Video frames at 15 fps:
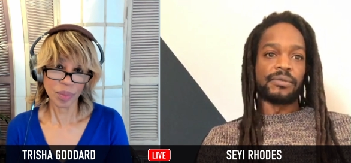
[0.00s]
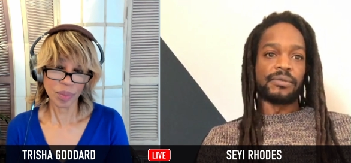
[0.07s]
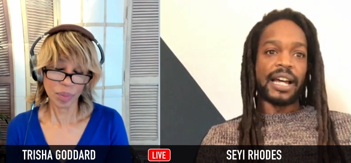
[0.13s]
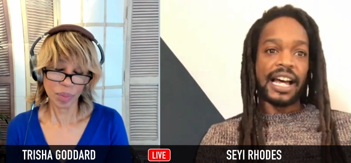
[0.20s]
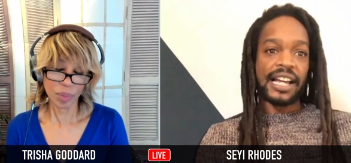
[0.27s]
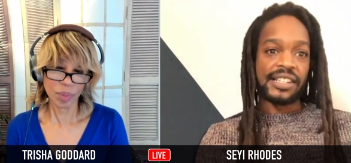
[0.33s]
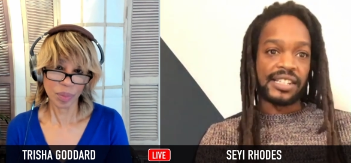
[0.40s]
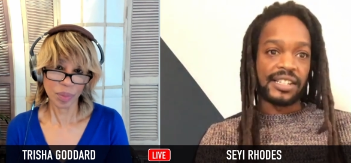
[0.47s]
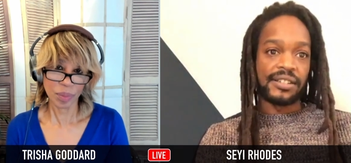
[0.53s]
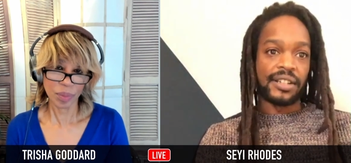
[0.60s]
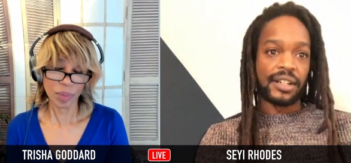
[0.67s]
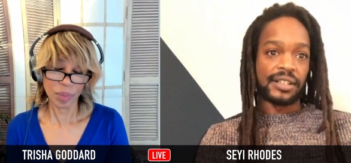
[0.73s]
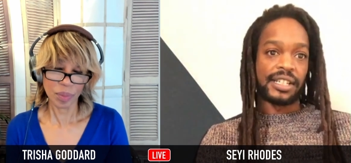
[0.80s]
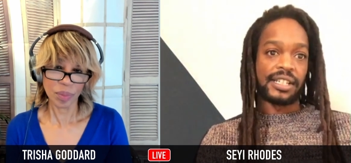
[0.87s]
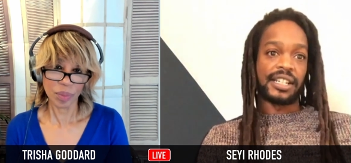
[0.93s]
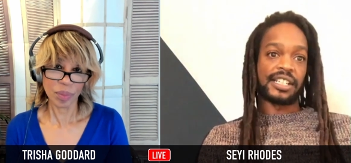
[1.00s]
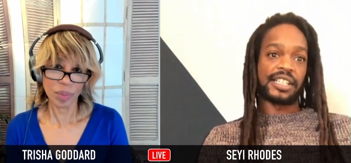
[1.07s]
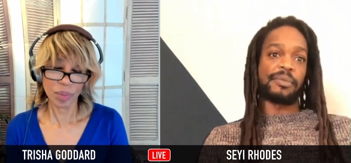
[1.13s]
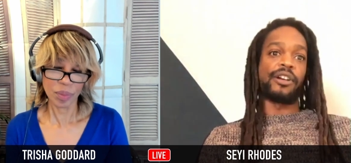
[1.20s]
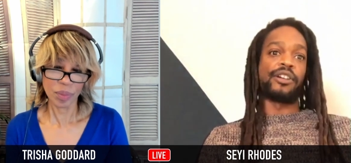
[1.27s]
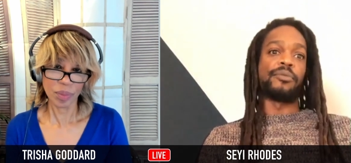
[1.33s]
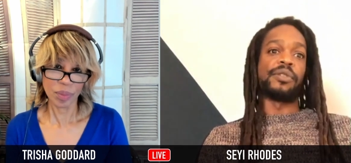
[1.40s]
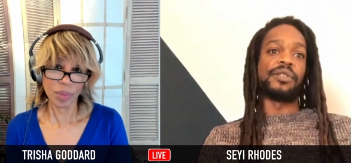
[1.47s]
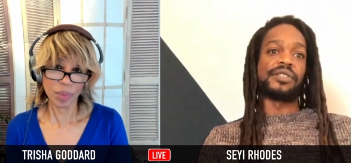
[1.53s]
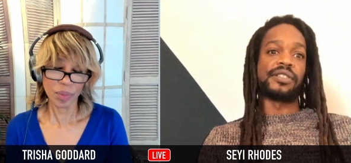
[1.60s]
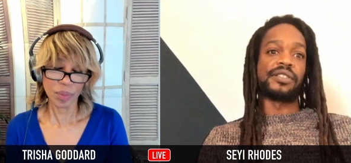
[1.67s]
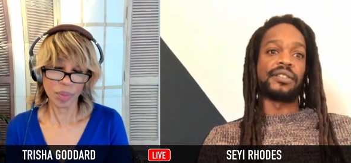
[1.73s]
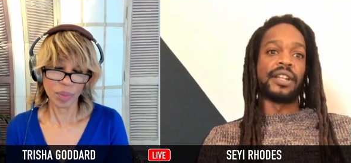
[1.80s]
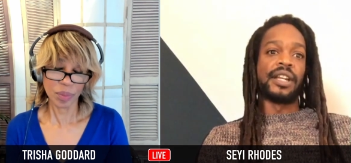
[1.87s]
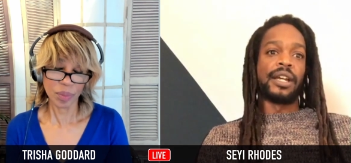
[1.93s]
Speaker 1: has conducted experiments
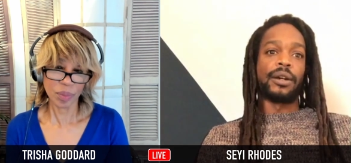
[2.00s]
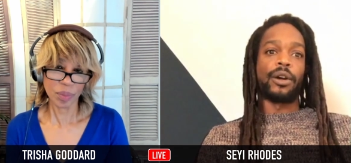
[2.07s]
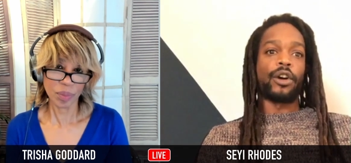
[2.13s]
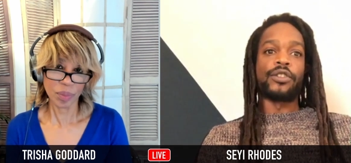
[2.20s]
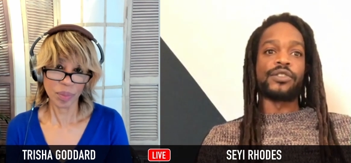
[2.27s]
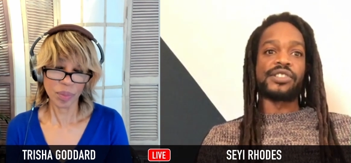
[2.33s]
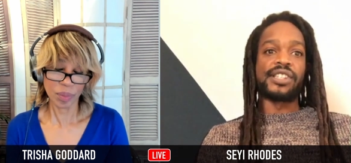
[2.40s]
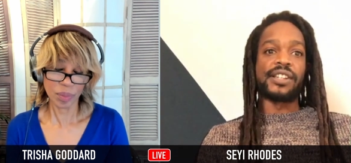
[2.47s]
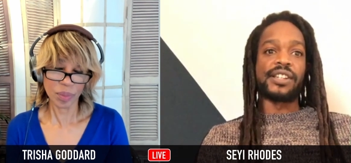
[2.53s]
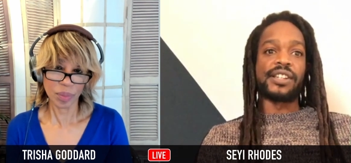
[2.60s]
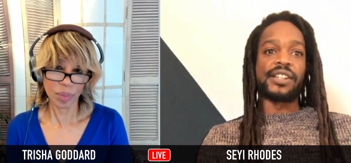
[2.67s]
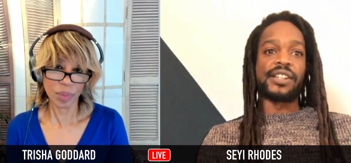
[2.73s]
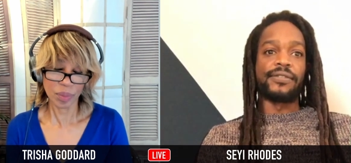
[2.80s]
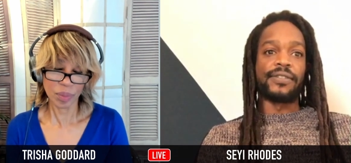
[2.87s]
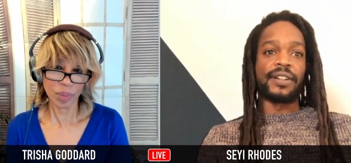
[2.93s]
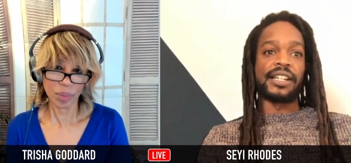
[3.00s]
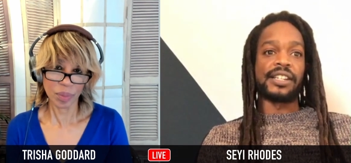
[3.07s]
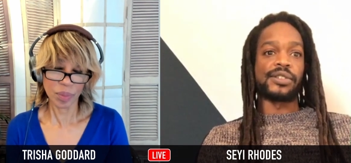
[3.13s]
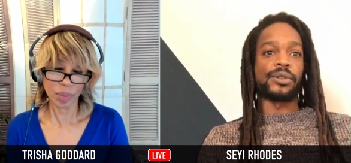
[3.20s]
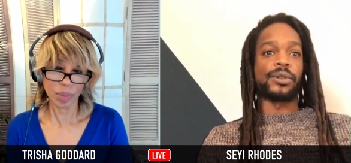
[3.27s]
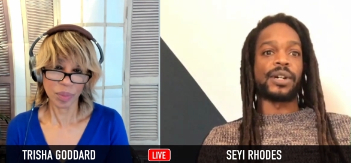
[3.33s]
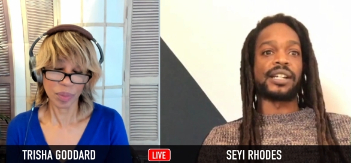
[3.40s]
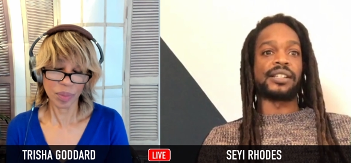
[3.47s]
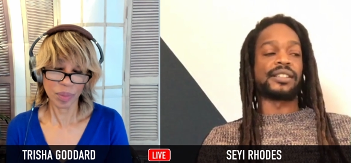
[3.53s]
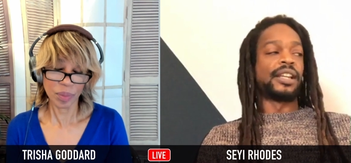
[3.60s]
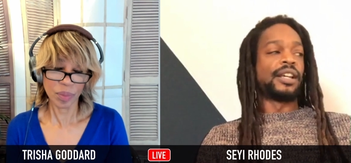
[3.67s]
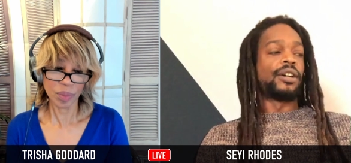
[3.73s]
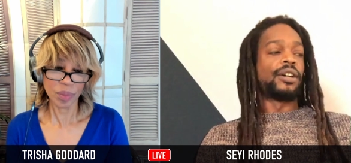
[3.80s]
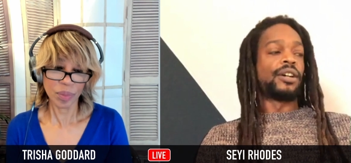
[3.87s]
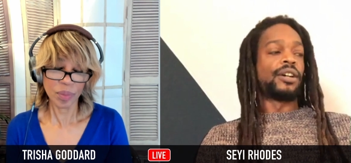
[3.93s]
and uh, on syphilis or has
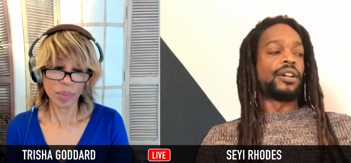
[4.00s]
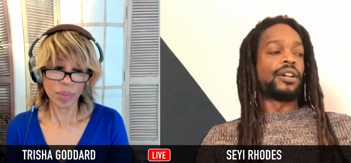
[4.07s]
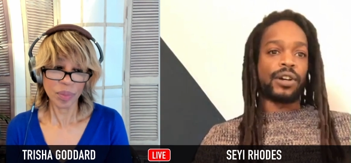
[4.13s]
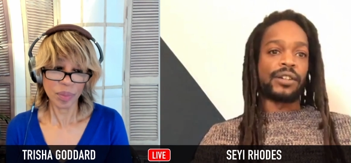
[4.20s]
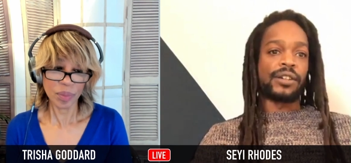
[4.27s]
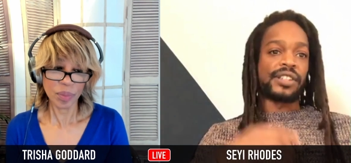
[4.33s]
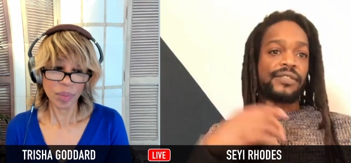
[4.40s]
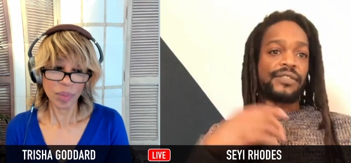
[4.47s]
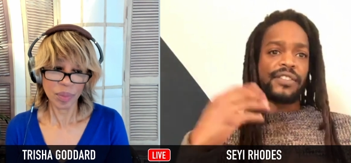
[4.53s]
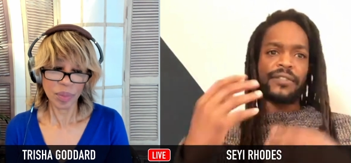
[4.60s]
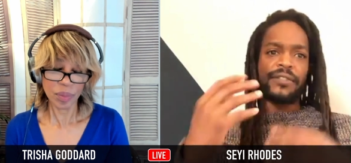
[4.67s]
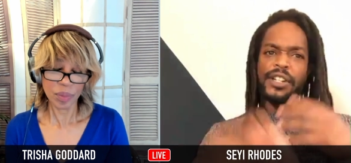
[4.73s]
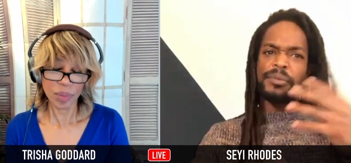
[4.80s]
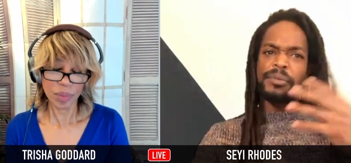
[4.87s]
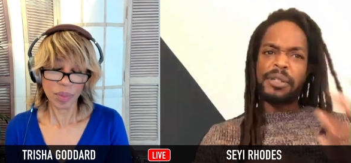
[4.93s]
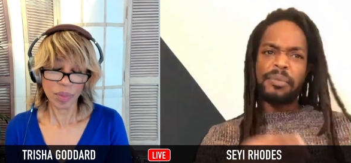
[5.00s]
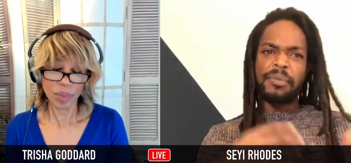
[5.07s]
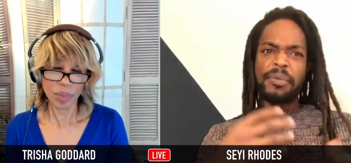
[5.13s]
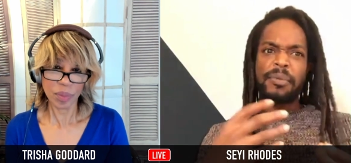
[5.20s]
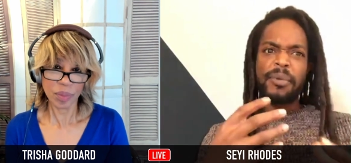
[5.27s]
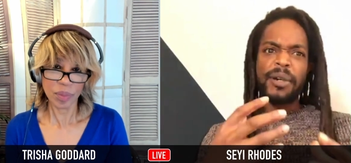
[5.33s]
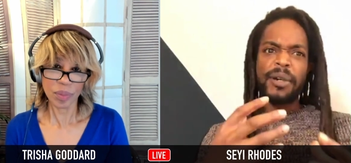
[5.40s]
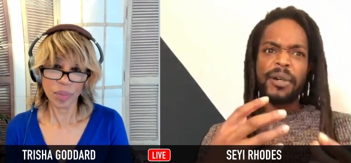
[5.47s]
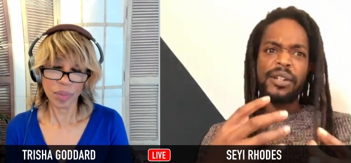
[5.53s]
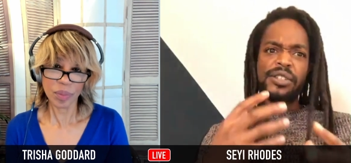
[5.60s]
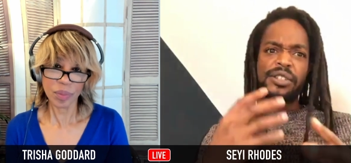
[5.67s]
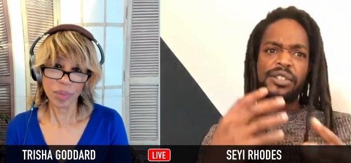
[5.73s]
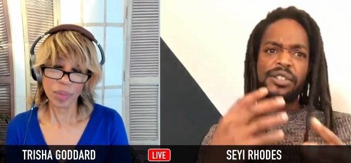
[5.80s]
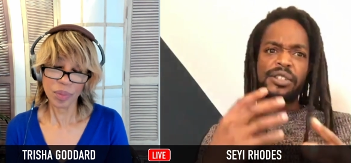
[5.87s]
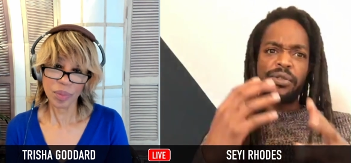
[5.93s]
you know these drug trials if the first
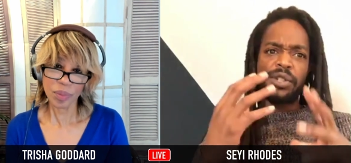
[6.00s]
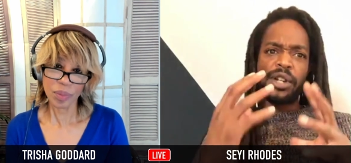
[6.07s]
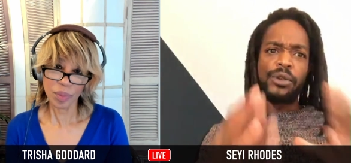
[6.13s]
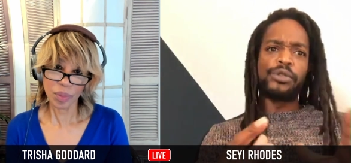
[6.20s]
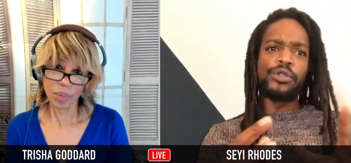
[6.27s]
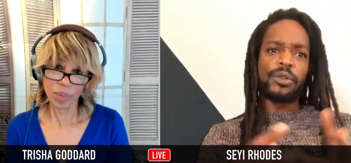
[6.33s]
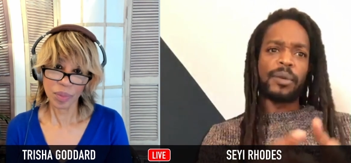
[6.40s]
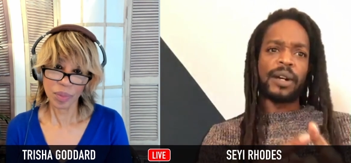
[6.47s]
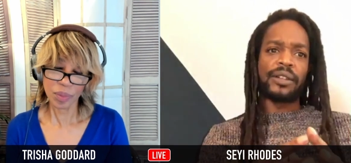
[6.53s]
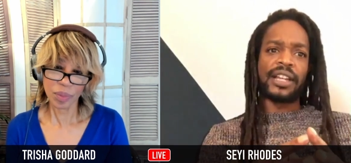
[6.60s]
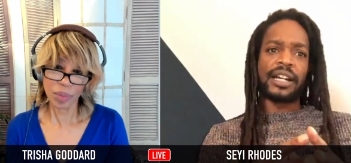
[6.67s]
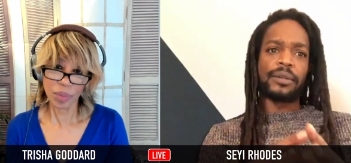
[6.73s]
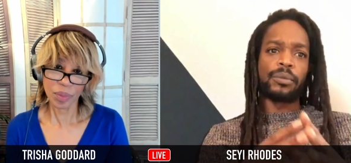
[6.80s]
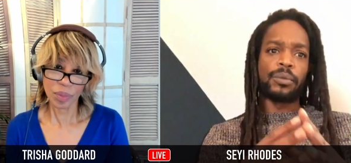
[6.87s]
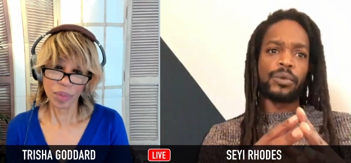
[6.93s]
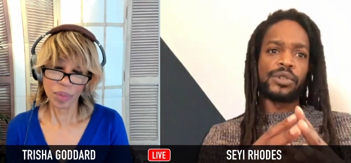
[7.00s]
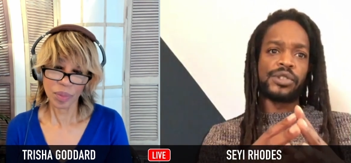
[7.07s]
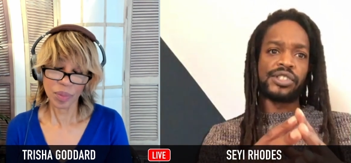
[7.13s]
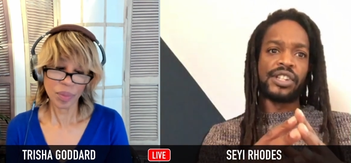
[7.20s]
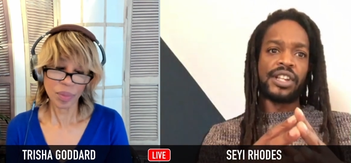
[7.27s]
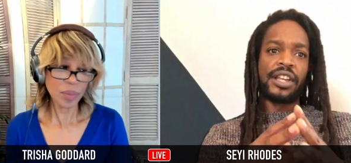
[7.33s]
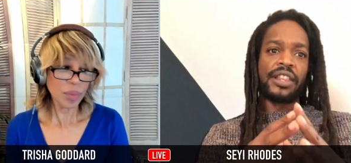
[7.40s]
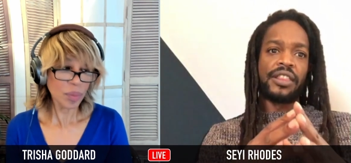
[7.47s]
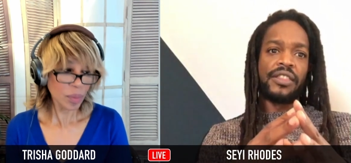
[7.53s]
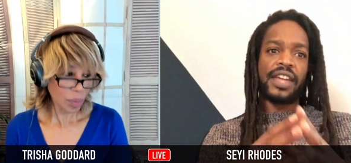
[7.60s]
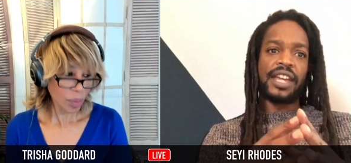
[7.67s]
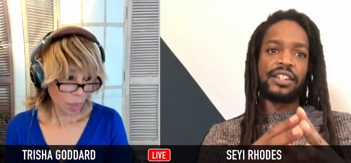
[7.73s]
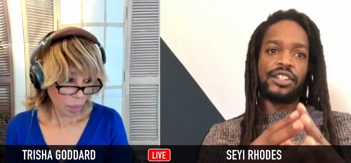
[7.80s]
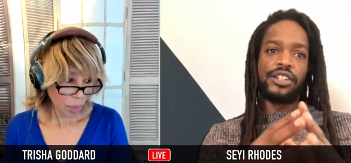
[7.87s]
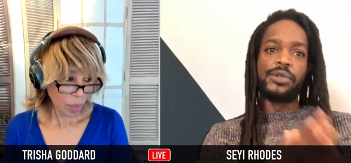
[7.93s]
person who told you about that was
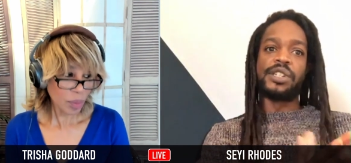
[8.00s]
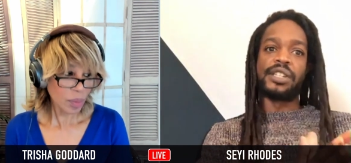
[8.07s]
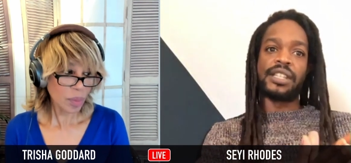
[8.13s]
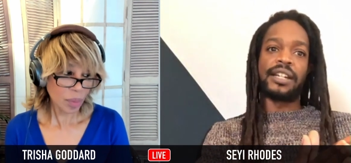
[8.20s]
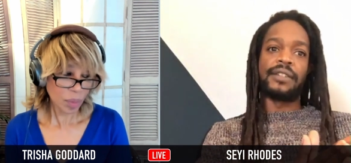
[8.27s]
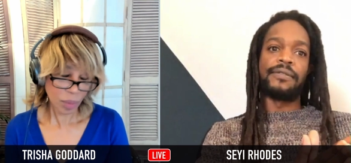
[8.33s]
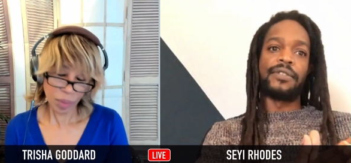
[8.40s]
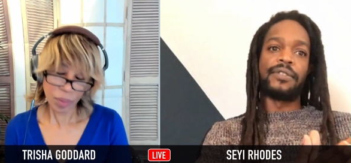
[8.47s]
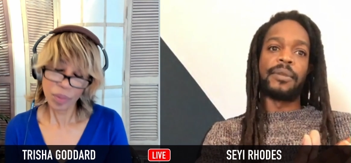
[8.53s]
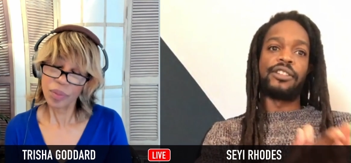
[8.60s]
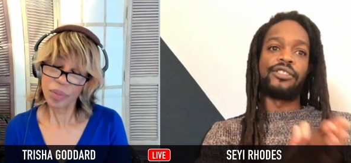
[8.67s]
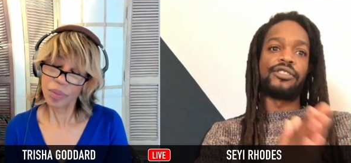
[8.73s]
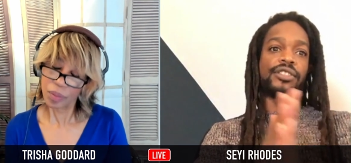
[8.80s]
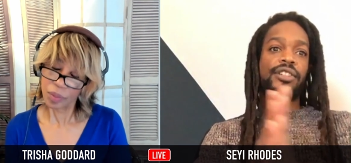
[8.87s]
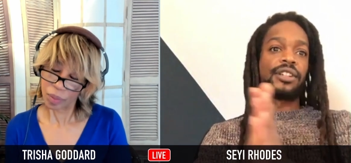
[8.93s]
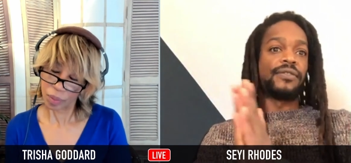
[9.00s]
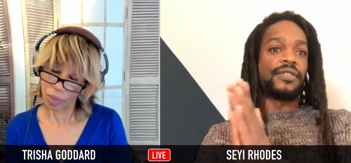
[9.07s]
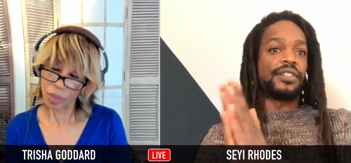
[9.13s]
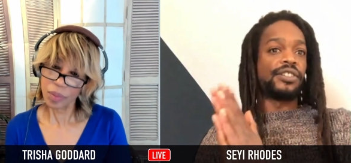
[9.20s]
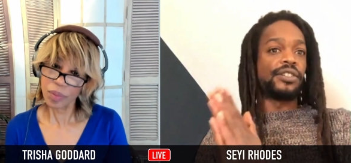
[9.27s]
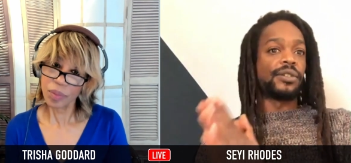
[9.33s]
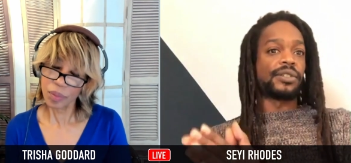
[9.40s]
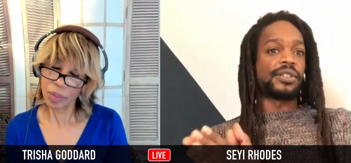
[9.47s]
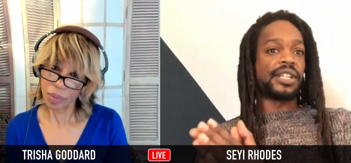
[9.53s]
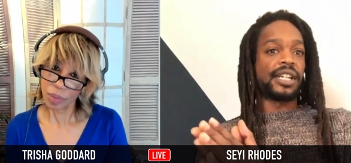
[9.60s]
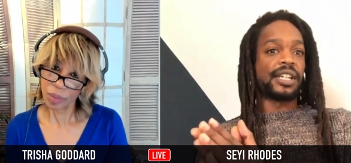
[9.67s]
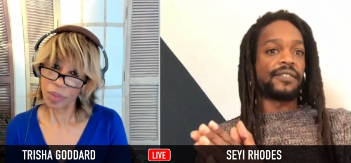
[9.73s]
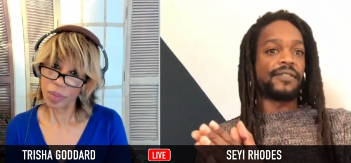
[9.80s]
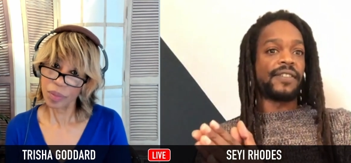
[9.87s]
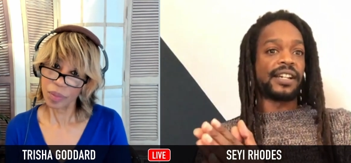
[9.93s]
then using that information to convince you not to
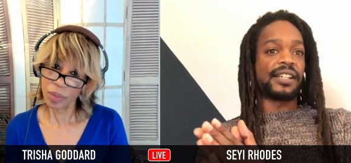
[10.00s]
take a